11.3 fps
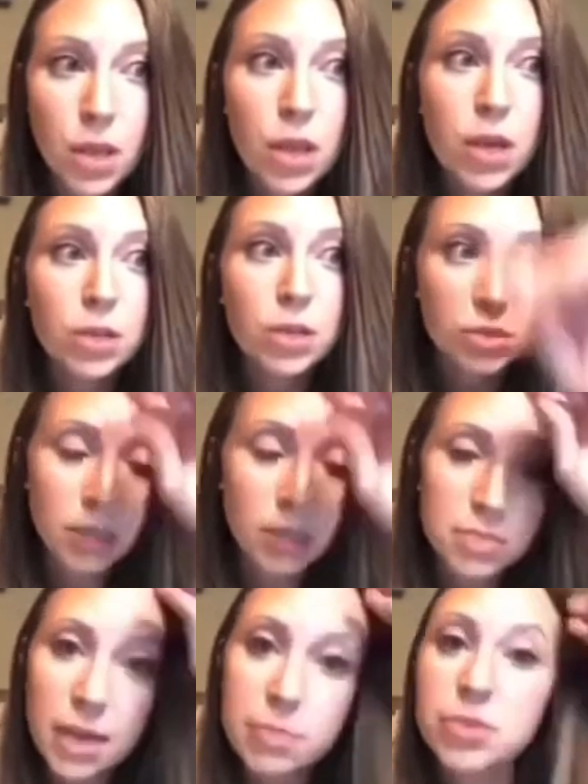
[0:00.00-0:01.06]
So
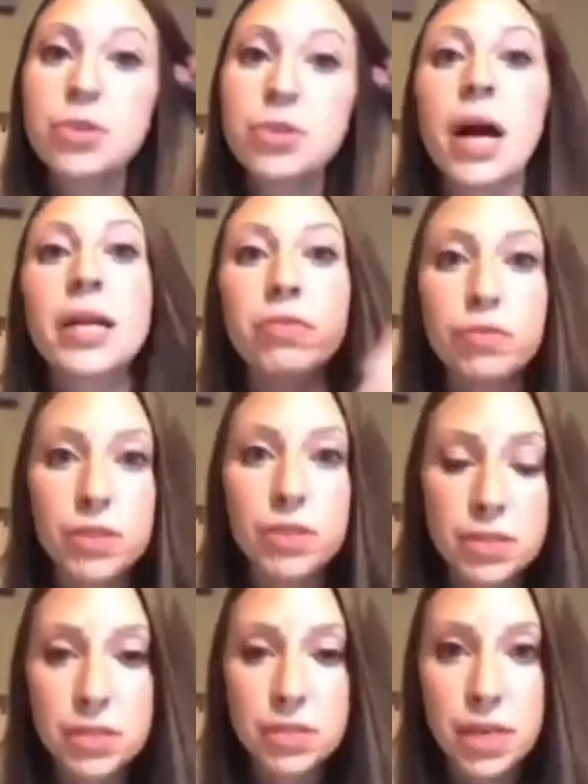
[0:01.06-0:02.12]
sometimes they're not even
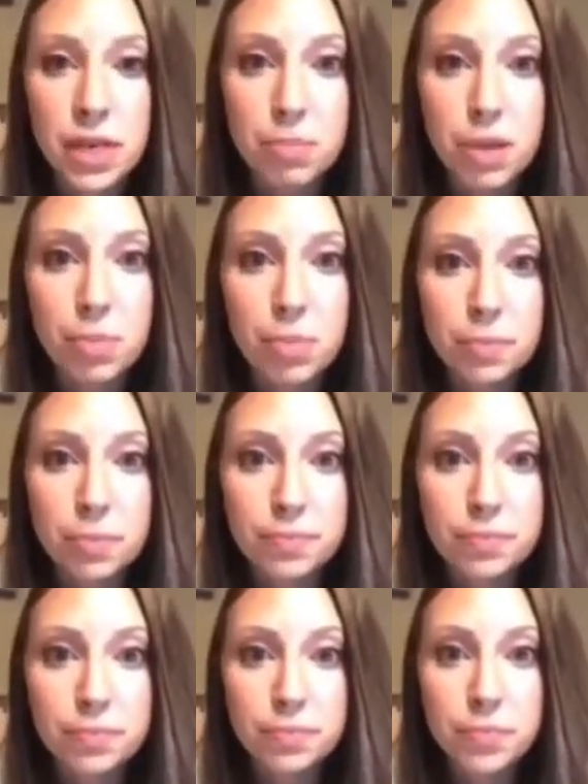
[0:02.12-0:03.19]
resuscitating people.
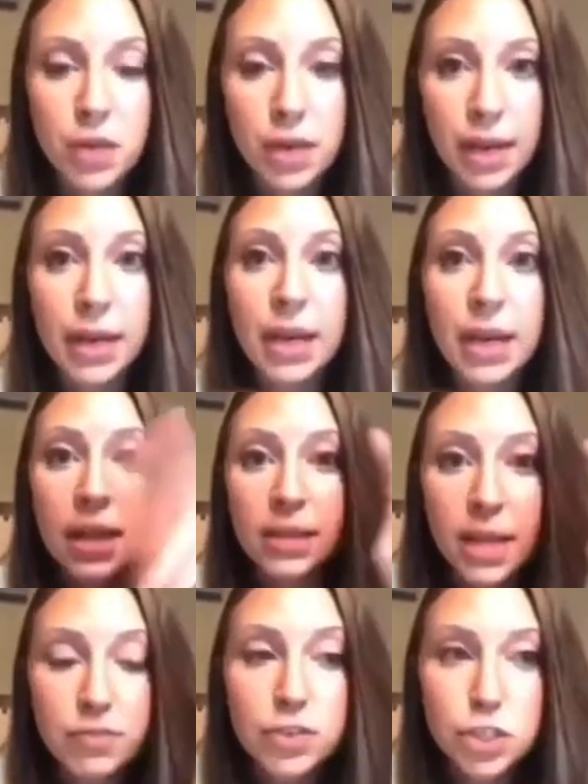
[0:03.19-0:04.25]
Again,
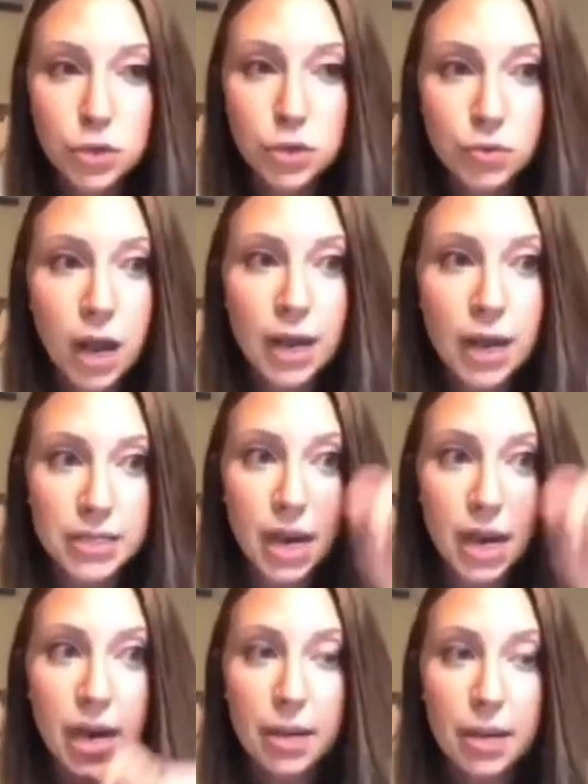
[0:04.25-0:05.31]
left to rot and die.